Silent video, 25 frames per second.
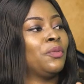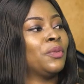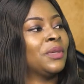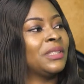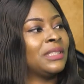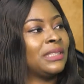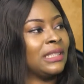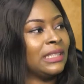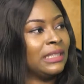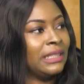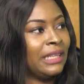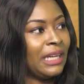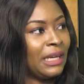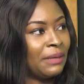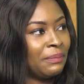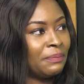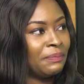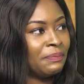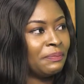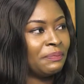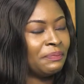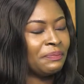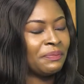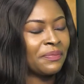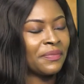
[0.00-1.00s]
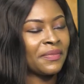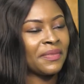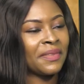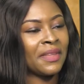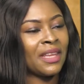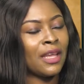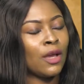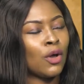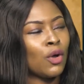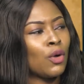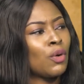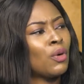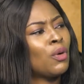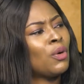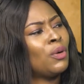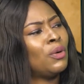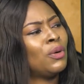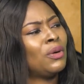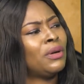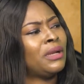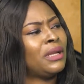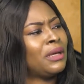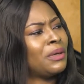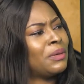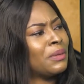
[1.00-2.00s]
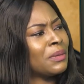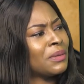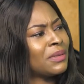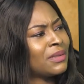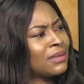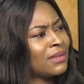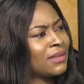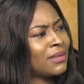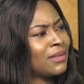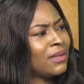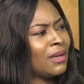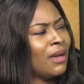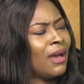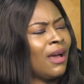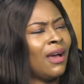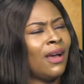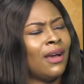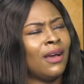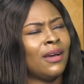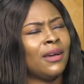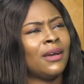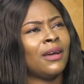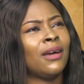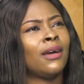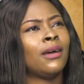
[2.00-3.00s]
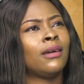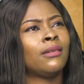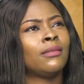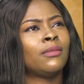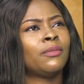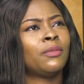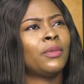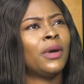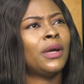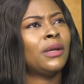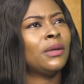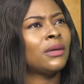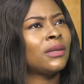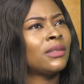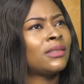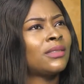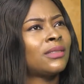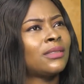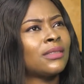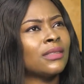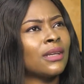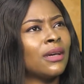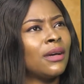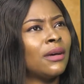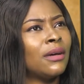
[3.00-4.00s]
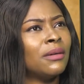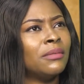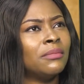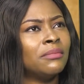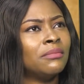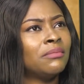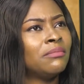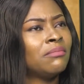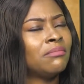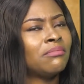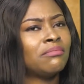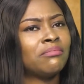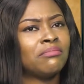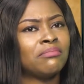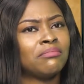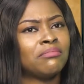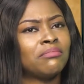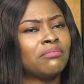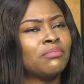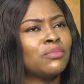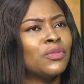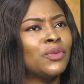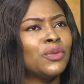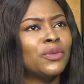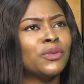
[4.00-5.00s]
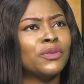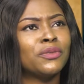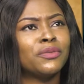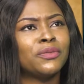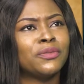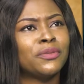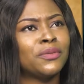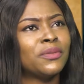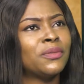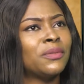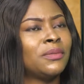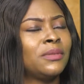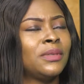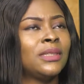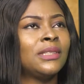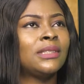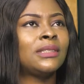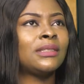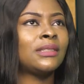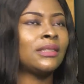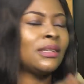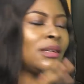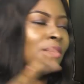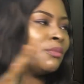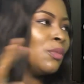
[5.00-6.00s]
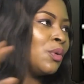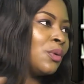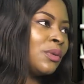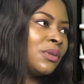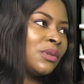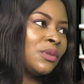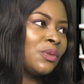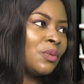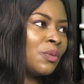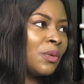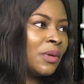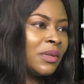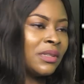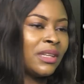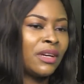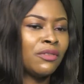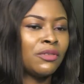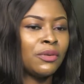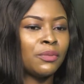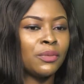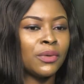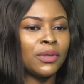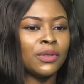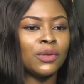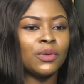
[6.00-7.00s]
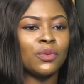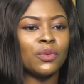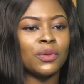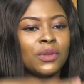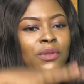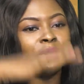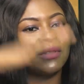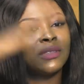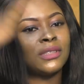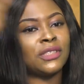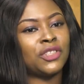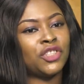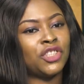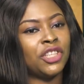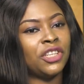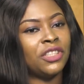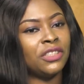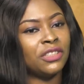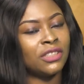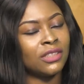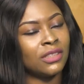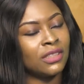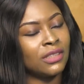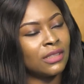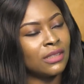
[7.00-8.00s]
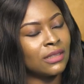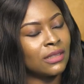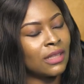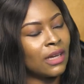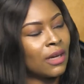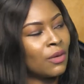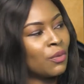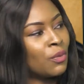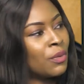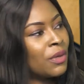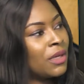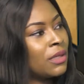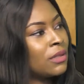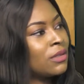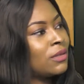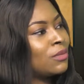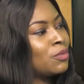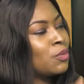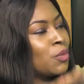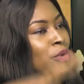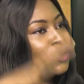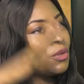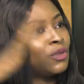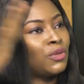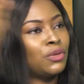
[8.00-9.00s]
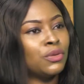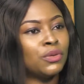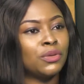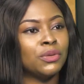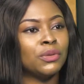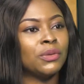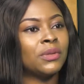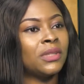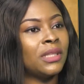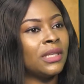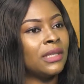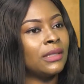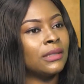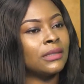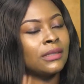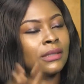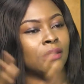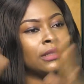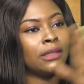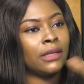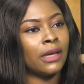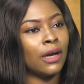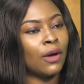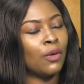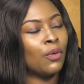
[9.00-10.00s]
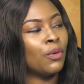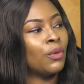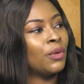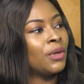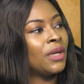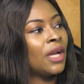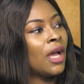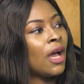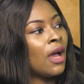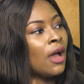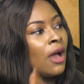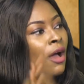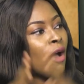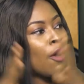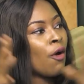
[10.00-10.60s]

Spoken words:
me was the name, Kolo Lagos. Why not move? It's a modern world. Everybody wants changes and wants to do things in their own